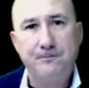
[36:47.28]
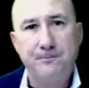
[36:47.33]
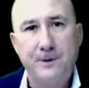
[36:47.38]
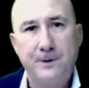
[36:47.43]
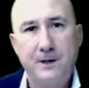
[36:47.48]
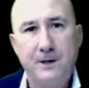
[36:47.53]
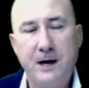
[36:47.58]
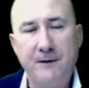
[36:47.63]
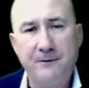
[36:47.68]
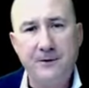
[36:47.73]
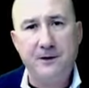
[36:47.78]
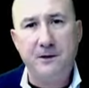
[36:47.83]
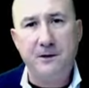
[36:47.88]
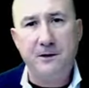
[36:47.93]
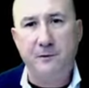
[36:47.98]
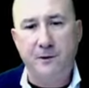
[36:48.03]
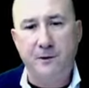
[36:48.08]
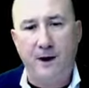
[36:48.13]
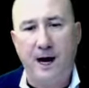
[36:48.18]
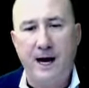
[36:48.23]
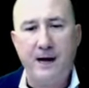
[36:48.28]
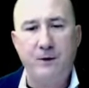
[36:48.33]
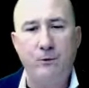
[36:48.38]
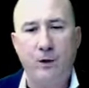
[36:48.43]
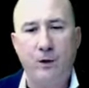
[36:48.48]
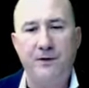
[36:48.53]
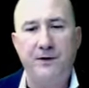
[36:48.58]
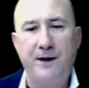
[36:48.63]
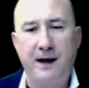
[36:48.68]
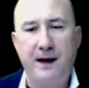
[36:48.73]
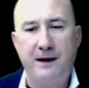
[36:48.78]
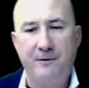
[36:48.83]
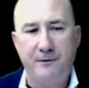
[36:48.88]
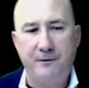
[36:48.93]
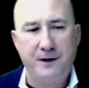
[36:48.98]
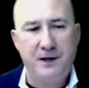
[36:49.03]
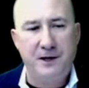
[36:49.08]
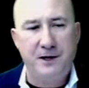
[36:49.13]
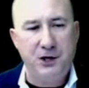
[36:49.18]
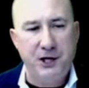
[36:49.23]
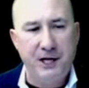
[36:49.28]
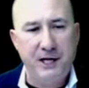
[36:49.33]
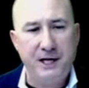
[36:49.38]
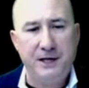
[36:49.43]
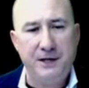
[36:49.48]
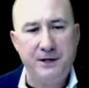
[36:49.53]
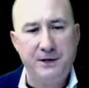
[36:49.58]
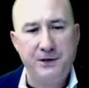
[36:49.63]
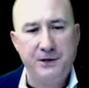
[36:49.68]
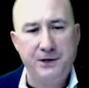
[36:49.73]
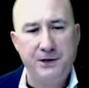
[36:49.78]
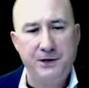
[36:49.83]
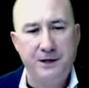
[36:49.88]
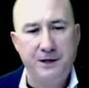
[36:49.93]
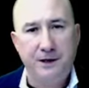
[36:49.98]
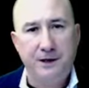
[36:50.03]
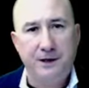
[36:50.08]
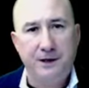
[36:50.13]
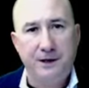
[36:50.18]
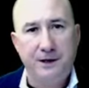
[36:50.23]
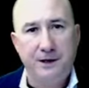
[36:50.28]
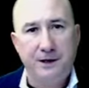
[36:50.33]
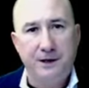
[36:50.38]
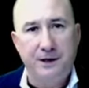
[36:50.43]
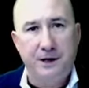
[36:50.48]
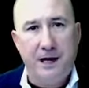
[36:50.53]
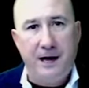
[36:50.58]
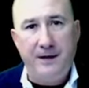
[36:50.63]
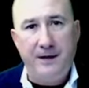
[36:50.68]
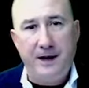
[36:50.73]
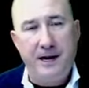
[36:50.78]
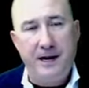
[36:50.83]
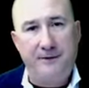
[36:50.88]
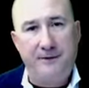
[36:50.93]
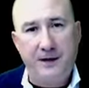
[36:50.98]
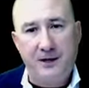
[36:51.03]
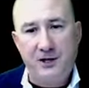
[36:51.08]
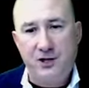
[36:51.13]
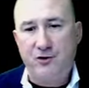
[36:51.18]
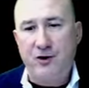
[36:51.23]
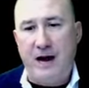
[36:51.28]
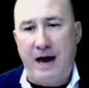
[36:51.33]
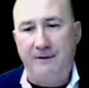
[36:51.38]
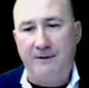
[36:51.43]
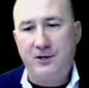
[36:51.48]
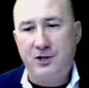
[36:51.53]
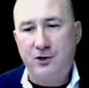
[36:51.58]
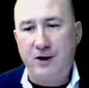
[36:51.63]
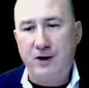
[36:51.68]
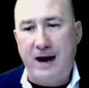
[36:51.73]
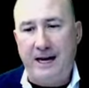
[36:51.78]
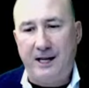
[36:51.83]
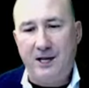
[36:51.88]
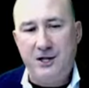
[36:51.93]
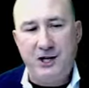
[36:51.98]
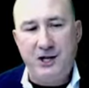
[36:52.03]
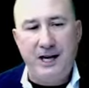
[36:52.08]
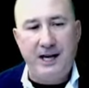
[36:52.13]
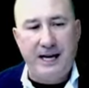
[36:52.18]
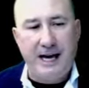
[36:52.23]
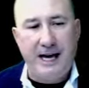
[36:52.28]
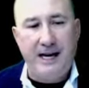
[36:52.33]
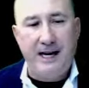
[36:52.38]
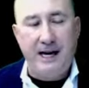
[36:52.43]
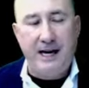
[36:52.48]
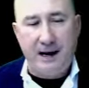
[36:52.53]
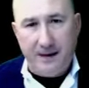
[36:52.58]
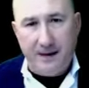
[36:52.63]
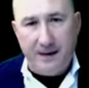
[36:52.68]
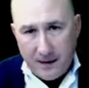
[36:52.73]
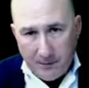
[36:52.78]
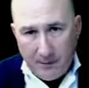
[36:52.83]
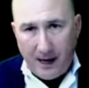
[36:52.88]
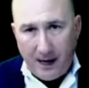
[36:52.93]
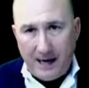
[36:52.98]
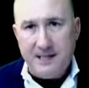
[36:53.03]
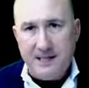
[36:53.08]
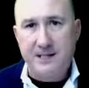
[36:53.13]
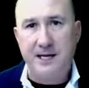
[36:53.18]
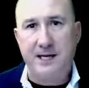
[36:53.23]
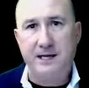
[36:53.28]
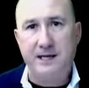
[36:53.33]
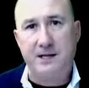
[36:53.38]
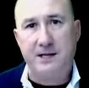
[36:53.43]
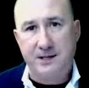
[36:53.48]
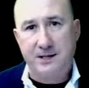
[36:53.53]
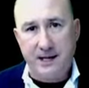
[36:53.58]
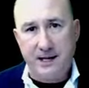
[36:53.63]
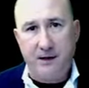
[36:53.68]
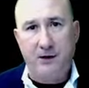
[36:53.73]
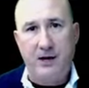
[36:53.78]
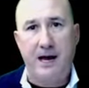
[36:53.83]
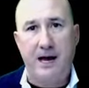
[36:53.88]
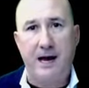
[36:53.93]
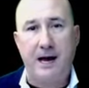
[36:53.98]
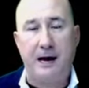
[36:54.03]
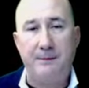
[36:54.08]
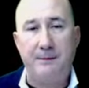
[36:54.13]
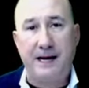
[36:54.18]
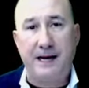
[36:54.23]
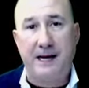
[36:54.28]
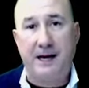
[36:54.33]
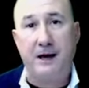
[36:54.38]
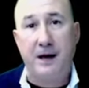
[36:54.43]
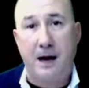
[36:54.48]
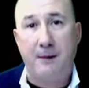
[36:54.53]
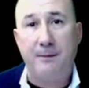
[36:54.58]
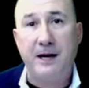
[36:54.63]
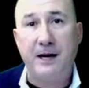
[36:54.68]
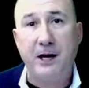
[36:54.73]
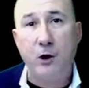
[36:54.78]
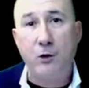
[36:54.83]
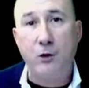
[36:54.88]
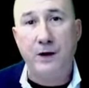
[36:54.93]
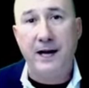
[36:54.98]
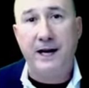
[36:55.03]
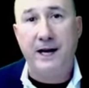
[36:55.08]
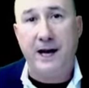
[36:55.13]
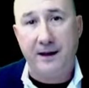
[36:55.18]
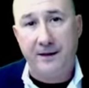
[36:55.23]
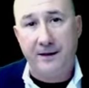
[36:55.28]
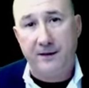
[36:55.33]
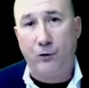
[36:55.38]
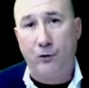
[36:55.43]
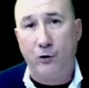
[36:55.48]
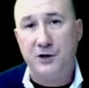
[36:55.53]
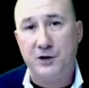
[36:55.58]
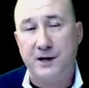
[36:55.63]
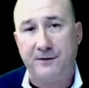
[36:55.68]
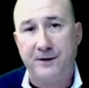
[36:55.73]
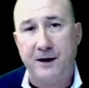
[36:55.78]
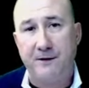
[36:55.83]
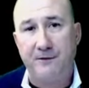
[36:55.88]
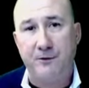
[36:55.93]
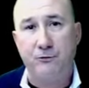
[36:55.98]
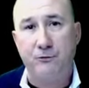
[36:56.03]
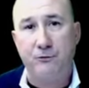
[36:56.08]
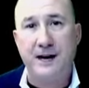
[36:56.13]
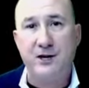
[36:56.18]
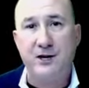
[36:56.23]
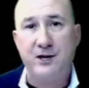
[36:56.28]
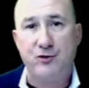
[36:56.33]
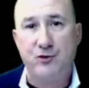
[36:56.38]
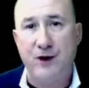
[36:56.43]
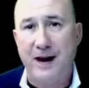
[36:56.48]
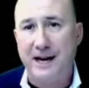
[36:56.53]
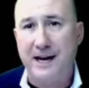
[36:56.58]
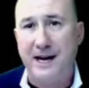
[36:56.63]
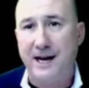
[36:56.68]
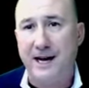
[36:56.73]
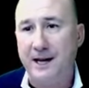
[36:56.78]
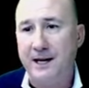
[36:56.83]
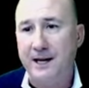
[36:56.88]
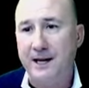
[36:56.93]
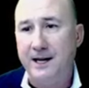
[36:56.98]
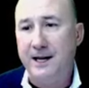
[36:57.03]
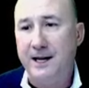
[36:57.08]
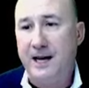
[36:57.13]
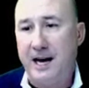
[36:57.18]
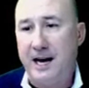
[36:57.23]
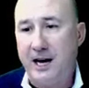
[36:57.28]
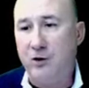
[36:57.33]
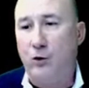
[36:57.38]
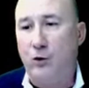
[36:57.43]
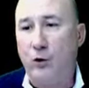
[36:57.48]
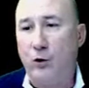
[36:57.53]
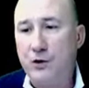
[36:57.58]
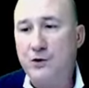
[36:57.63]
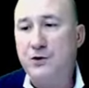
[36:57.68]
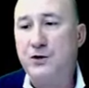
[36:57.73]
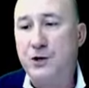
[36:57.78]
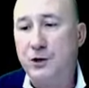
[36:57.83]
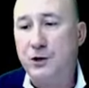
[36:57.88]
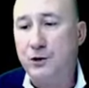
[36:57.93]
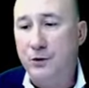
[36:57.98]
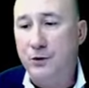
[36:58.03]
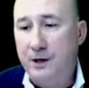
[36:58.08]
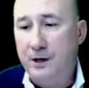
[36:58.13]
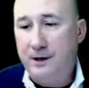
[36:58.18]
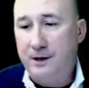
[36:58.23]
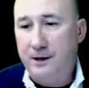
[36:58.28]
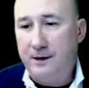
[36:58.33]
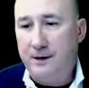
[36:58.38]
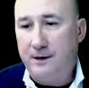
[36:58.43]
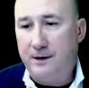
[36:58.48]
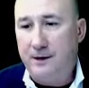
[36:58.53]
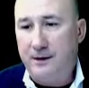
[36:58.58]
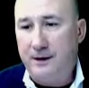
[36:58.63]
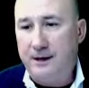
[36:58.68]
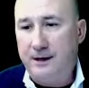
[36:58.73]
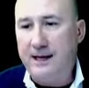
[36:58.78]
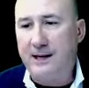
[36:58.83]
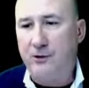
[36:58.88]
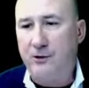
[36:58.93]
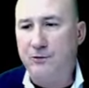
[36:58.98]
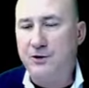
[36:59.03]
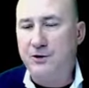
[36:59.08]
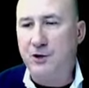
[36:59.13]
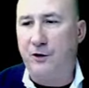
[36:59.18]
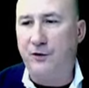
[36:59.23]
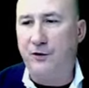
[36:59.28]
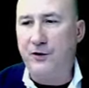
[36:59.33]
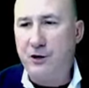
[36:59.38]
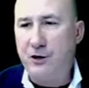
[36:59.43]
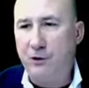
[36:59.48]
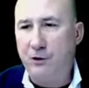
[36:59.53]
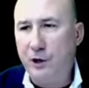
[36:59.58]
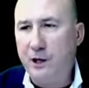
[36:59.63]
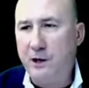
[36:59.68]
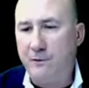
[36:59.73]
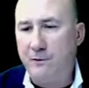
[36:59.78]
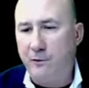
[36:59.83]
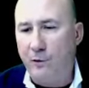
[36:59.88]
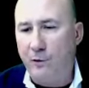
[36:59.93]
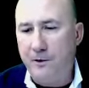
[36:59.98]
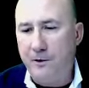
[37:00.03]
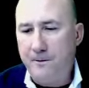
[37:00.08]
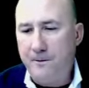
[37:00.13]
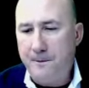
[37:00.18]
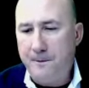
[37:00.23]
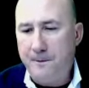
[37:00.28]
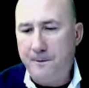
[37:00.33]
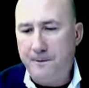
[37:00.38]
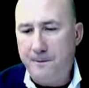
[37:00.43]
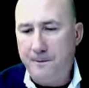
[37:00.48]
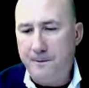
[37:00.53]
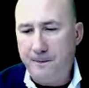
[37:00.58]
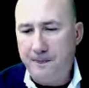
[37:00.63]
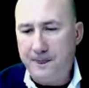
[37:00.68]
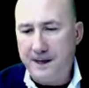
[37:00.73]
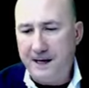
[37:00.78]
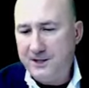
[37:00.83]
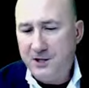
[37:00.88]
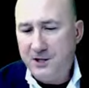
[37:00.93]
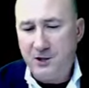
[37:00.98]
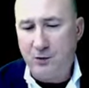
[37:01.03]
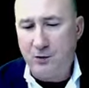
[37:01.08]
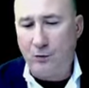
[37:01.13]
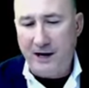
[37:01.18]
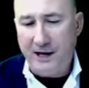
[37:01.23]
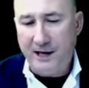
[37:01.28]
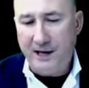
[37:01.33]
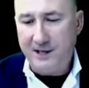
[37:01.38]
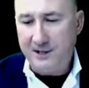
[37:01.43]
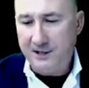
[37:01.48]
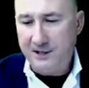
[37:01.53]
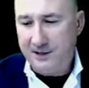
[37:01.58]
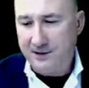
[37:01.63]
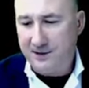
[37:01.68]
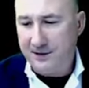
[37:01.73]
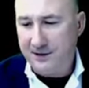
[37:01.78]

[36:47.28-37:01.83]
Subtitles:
You have to define what that vision is. And then you have to have a strategy to get it. And then the mindset to say, okay, I'm going to go get it. And then of course you have to have the right training in order to get the result that you're looking for. That's just the way it is. It's